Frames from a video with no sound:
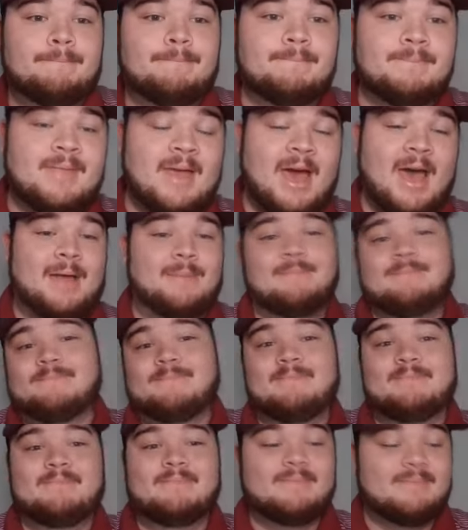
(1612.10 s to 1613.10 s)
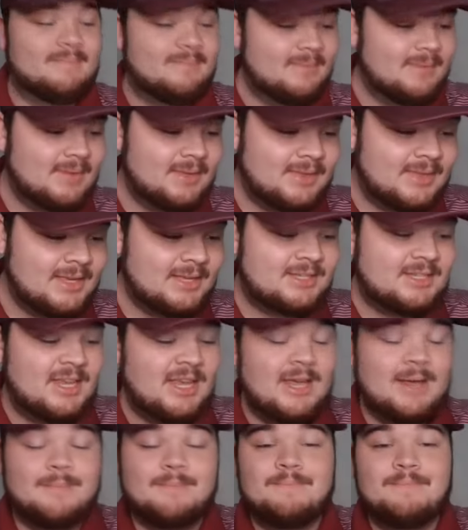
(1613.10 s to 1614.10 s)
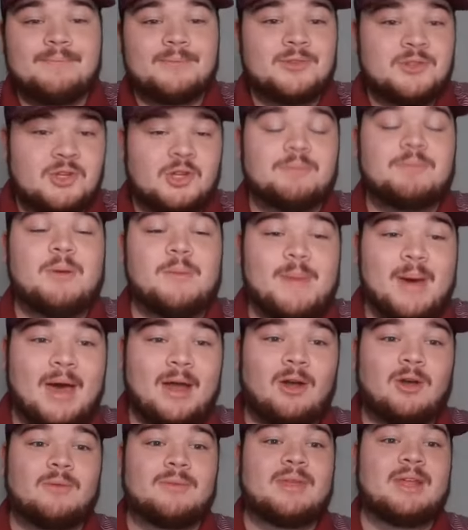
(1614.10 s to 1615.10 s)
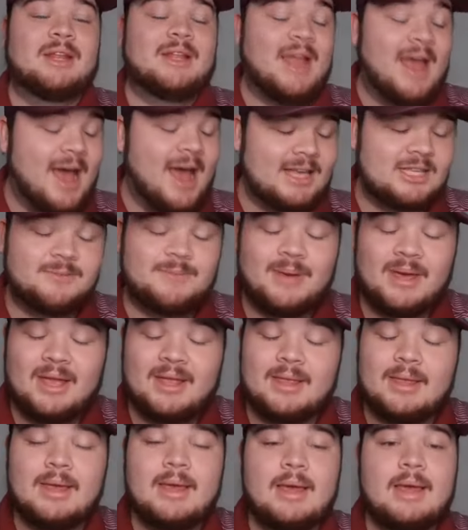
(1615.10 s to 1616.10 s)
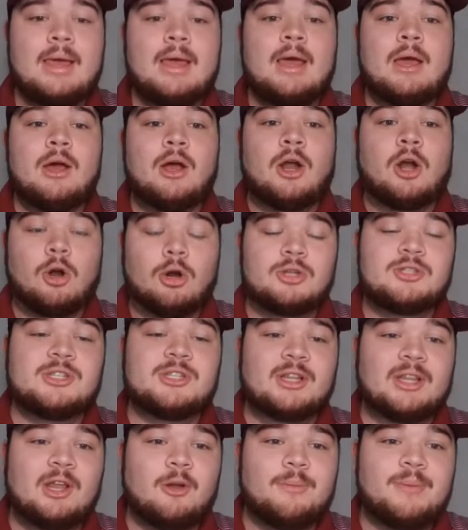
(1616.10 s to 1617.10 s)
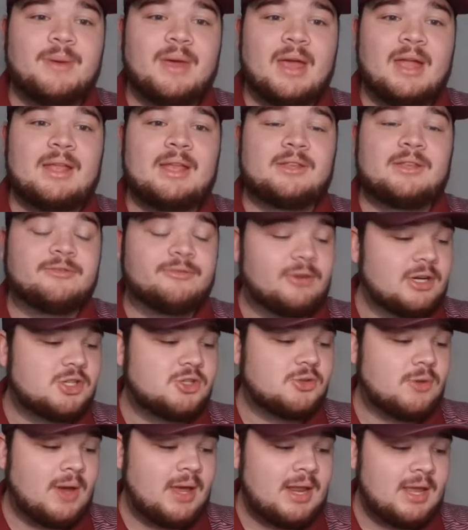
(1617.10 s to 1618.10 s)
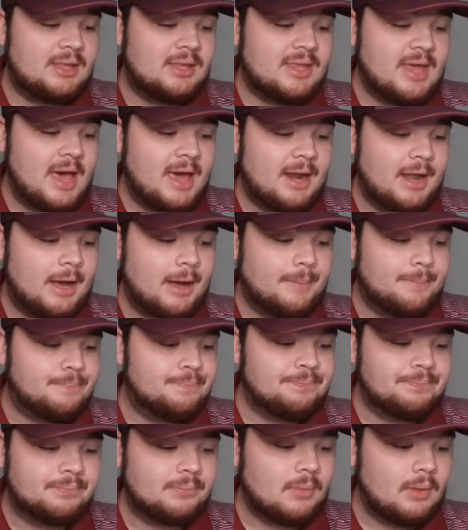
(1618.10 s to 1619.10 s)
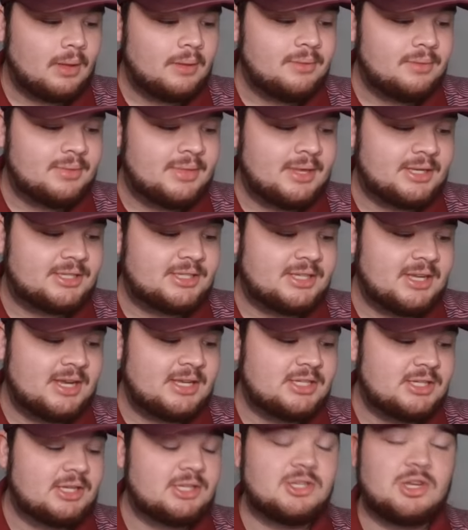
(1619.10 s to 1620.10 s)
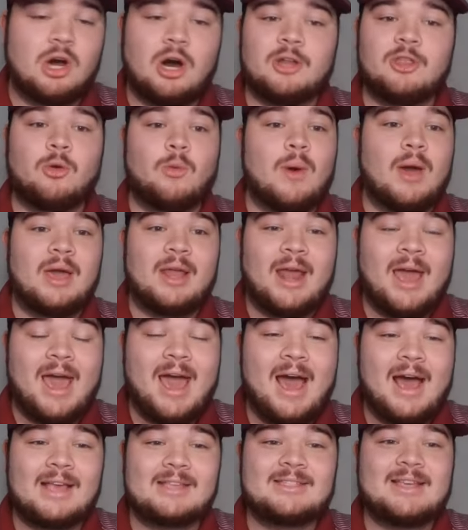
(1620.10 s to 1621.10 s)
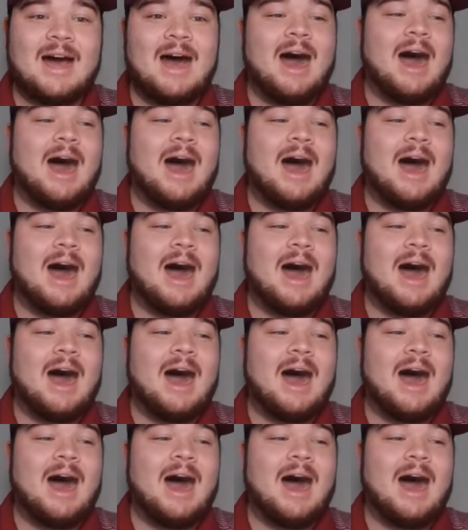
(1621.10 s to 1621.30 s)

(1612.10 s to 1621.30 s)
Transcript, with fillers: that this team should be better than it has been. Hurts a little bit. It's frustrating that um this season has gone the way it has.